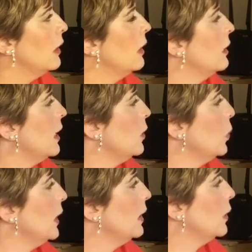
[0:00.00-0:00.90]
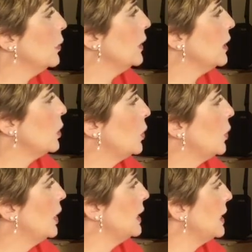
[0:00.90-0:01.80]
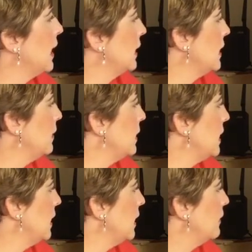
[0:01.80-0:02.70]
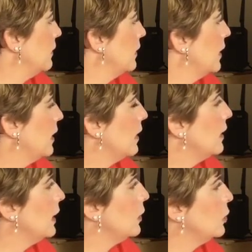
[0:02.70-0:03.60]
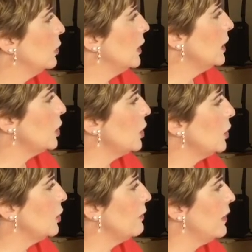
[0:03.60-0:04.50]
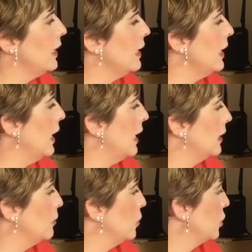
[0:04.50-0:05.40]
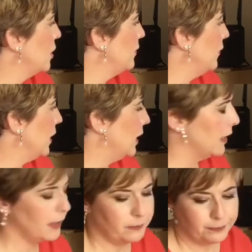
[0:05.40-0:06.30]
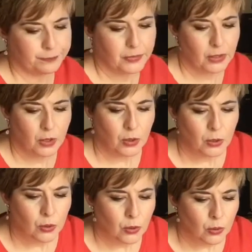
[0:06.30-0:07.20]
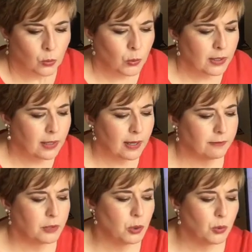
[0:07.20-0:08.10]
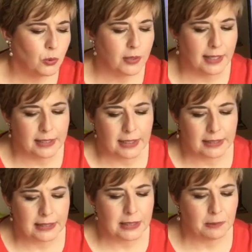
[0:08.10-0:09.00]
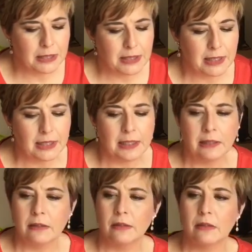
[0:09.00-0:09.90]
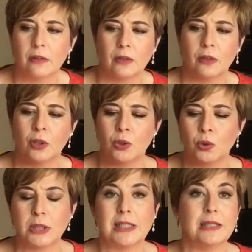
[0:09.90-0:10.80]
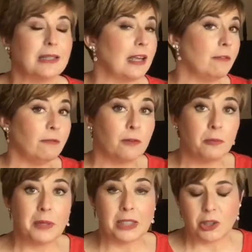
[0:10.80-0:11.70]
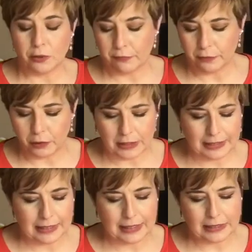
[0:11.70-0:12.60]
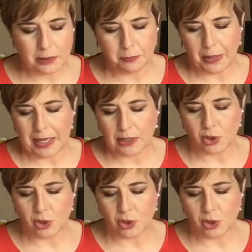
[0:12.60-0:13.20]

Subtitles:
Now we are going to do this activity. The condition of the atmosphere. We have to do that activity using the information from the next page.